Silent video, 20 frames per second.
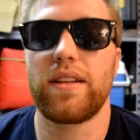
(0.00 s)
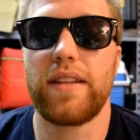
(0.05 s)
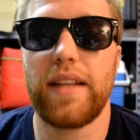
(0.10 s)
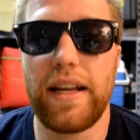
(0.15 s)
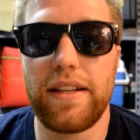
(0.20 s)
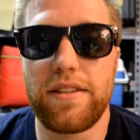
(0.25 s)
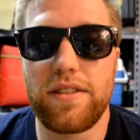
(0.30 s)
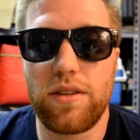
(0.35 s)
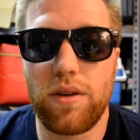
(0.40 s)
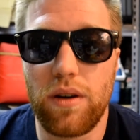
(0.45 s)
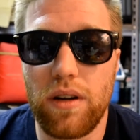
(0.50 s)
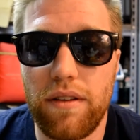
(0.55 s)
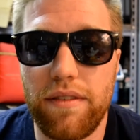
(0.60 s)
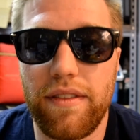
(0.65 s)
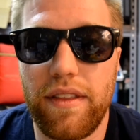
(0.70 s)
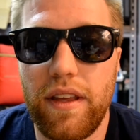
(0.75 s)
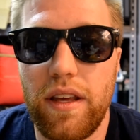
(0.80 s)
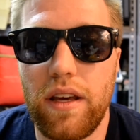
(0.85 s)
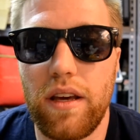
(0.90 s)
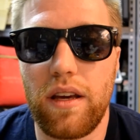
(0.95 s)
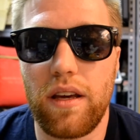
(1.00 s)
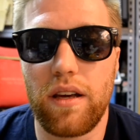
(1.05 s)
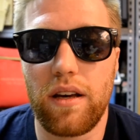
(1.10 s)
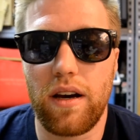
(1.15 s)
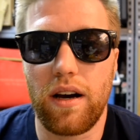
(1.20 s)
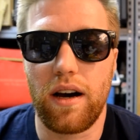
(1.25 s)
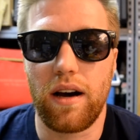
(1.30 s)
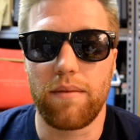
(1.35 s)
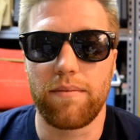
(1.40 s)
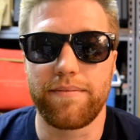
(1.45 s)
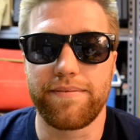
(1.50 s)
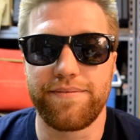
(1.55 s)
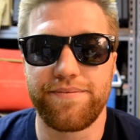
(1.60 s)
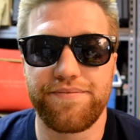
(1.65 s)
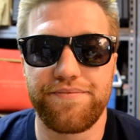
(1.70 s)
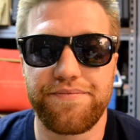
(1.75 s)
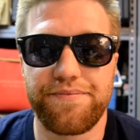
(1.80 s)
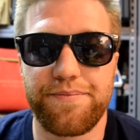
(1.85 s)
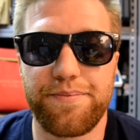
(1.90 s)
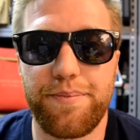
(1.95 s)
That's sort of the
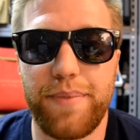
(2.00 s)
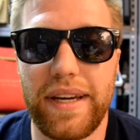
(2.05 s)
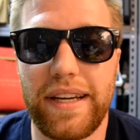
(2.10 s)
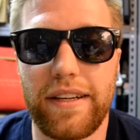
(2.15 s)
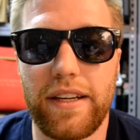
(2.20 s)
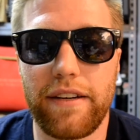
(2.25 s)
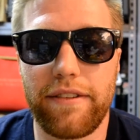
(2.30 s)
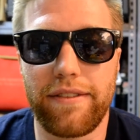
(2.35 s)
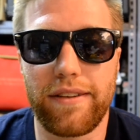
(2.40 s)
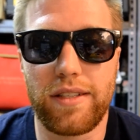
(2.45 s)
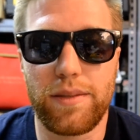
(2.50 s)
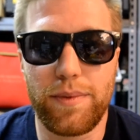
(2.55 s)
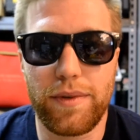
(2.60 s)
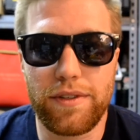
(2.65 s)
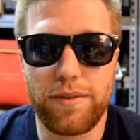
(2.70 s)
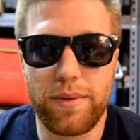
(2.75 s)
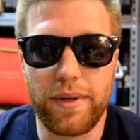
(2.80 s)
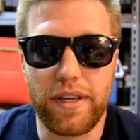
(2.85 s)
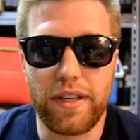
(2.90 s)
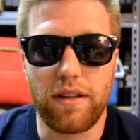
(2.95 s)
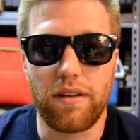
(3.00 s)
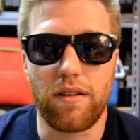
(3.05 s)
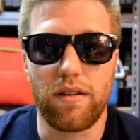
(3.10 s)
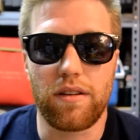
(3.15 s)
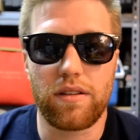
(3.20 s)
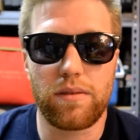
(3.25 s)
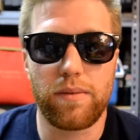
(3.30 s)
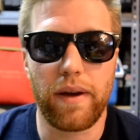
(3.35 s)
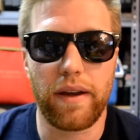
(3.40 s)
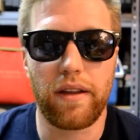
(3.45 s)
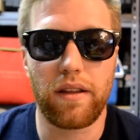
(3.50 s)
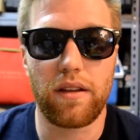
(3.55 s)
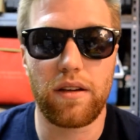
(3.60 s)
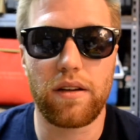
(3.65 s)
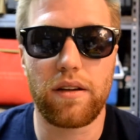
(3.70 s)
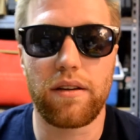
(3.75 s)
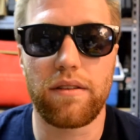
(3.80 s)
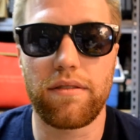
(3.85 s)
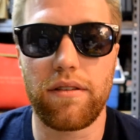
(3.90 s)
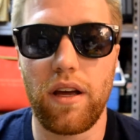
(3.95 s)
big difference between
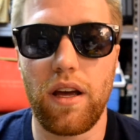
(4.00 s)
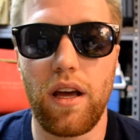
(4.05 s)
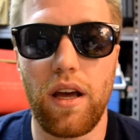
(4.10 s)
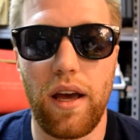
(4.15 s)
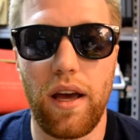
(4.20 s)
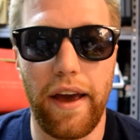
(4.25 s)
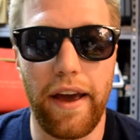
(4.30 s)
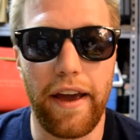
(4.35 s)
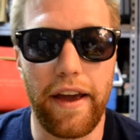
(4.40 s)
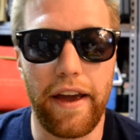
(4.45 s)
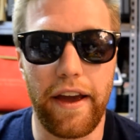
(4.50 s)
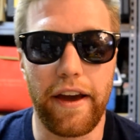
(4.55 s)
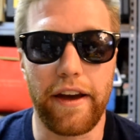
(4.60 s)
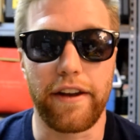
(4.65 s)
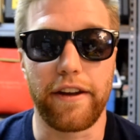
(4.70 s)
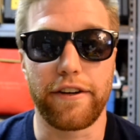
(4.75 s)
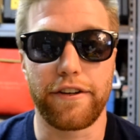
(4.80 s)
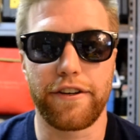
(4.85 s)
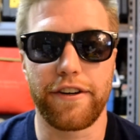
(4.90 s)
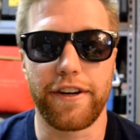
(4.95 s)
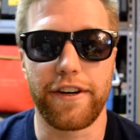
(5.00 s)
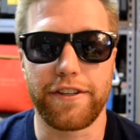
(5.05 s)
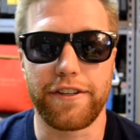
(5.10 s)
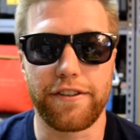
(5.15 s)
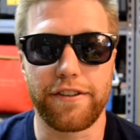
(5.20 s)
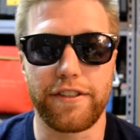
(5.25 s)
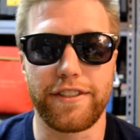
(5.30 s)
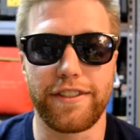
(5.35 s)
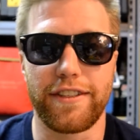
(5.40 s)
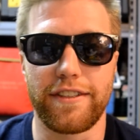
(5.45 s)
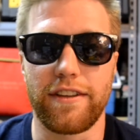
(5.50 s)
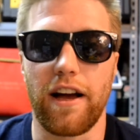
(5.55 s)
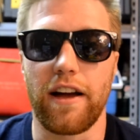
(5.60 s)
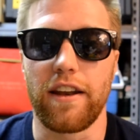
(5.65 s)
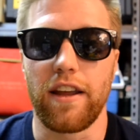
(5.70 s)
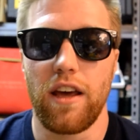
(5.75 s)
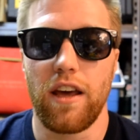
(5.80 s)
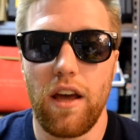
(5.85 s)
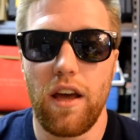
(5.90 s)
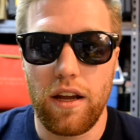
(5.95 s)
speculative and traditional design.
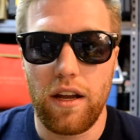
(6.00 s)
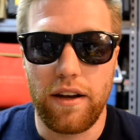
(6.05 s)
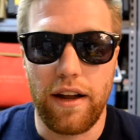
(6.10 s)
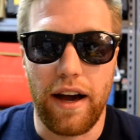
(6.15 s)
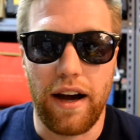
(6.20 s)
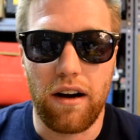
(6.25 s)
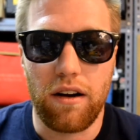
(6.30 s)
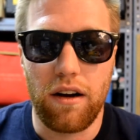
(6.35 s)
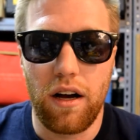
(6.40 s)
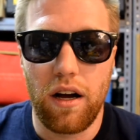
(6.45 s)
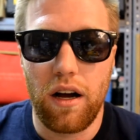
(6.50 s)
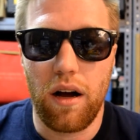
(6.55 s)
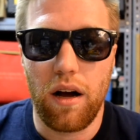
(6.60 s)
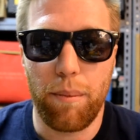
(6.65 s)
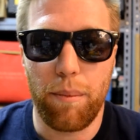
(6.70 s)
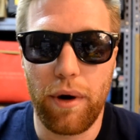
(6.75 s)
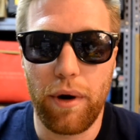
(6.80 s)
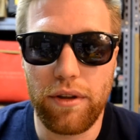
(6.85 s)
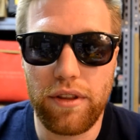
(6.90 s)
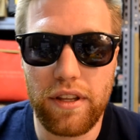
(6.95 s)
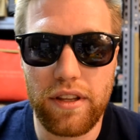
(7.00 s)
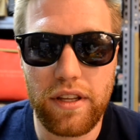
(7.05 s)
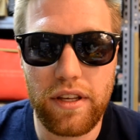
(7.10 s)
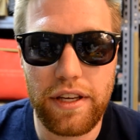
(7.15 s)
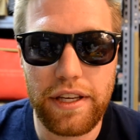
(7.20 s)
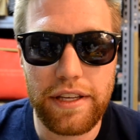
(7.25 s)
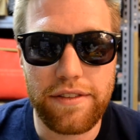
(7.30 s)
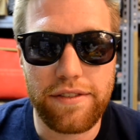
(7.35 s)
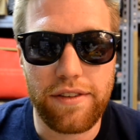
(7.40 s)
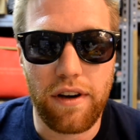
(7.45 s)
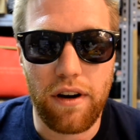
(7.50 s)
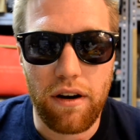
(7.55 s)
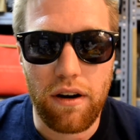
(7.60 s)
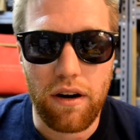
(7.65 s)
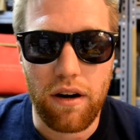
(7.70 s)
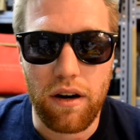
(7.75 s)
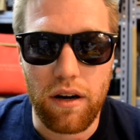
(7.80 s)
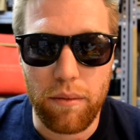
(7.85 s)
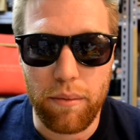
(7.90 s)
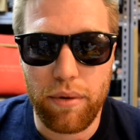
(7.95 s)
Now, both of these
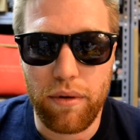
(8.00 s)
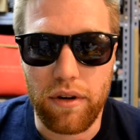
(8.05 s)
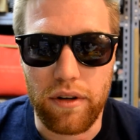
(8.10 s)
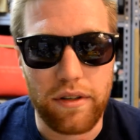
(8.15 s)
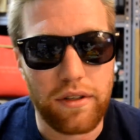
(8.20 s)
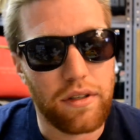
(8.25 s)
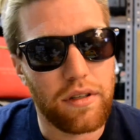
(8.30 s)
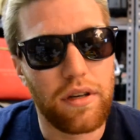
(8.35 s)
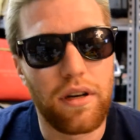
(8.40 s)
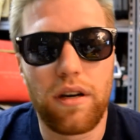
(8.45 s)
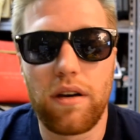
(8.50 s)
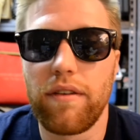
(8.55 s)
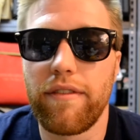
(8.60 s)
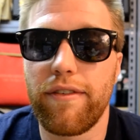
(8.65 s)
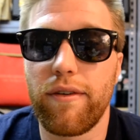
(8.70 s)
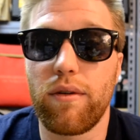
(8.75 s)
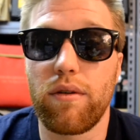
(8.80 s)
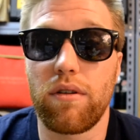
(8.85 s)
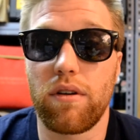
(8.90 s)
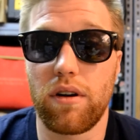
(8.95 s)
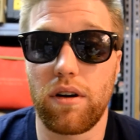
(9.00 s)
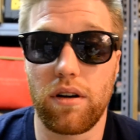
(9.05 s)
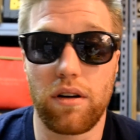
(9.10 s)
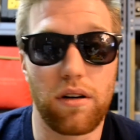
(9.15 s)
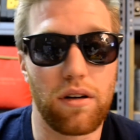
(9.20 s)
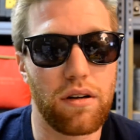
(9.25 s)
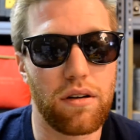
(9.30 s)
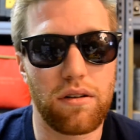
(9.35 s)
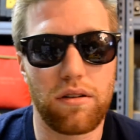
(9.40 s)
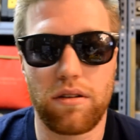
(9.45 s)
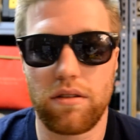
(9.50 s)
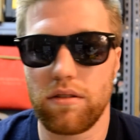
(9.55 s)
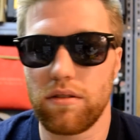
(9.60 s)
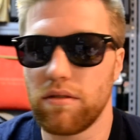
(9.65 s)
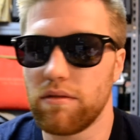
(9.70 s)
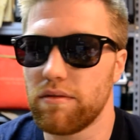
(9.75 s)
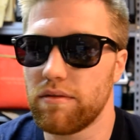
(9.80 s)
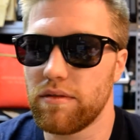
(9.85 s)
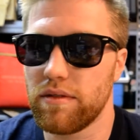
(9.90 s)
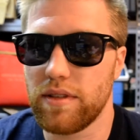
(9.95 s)
are important for
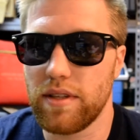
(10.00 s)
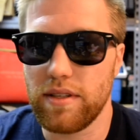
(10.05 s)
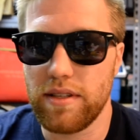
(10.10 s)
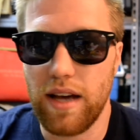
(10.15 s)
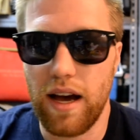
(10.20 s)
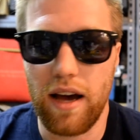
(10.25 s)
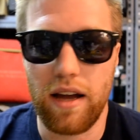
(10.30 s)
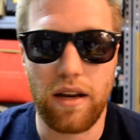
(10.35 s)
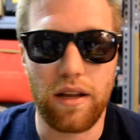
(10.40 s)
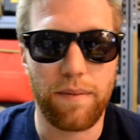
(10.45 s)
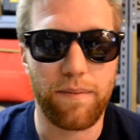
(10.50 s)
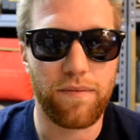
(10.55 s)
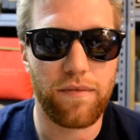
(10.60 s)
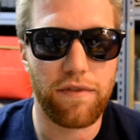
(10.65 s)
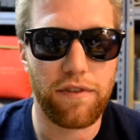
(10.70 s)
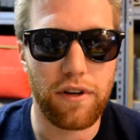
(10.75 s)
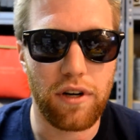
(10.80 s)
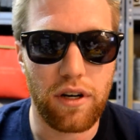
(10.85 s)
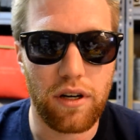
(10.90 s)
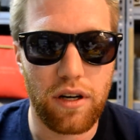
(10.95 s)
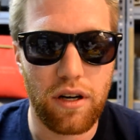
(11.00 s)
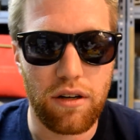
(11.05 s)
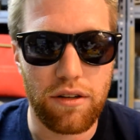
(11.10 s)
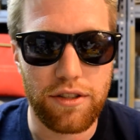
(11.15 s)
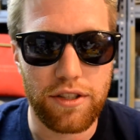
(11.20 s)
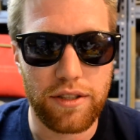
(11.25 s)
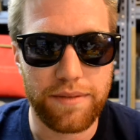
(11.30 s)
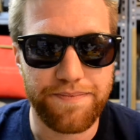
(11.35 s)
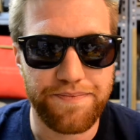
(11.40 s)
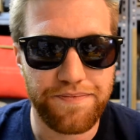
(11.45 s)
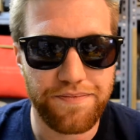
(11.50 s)
society, for our culture.